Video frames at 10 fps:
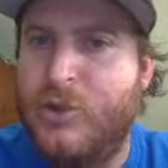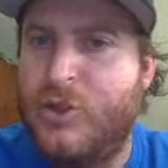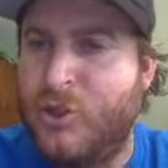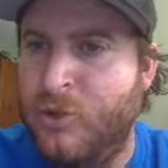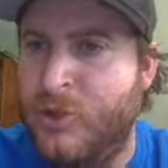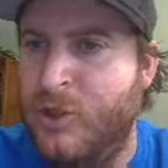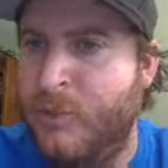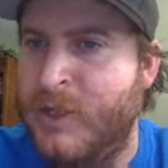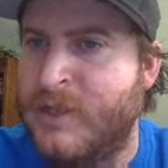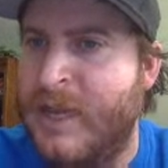2
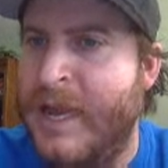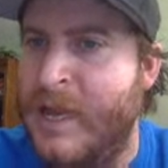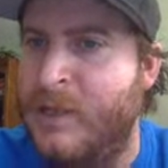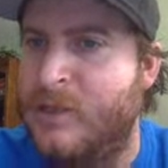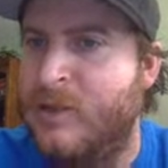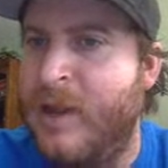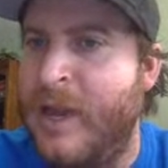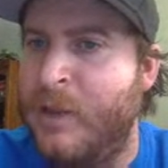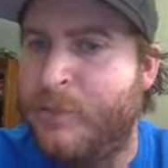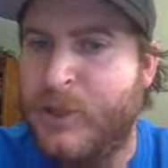cubed is 8.
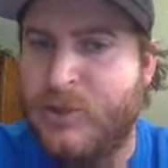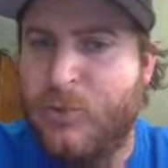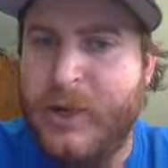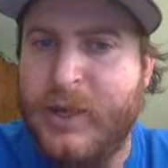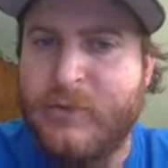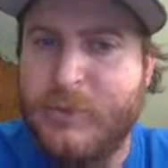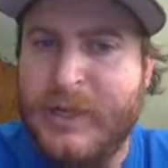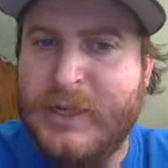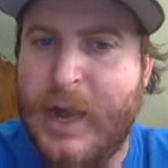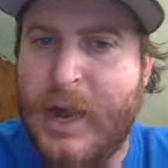8 plus 1 gives me
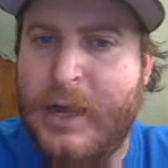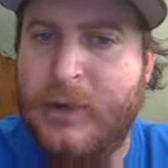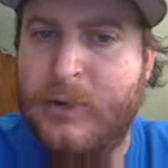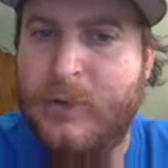9.